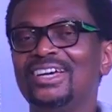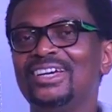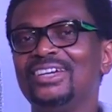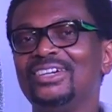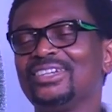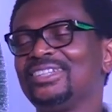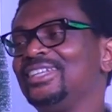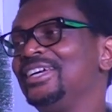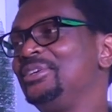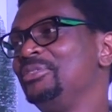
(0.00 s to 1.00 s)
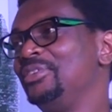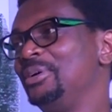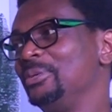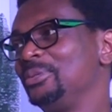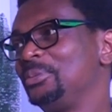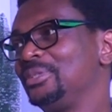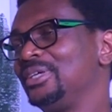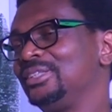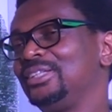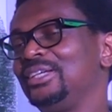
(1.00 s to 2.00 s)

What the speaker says: Okay, thank you very much, sweetheart.